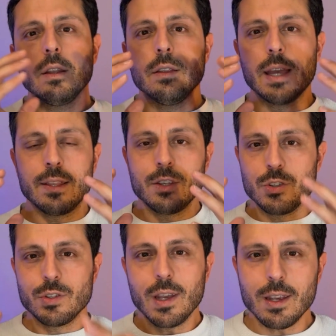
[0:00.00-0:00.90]
Then
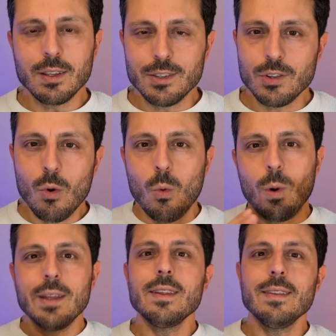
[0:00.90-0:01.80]
second,
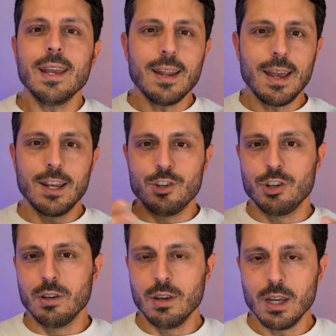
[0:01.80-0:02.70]
when the data
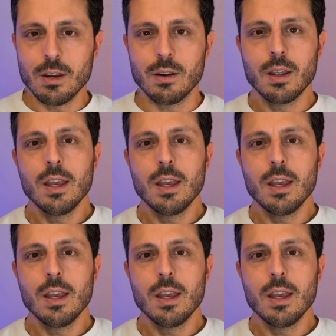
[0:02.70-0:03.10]
engineer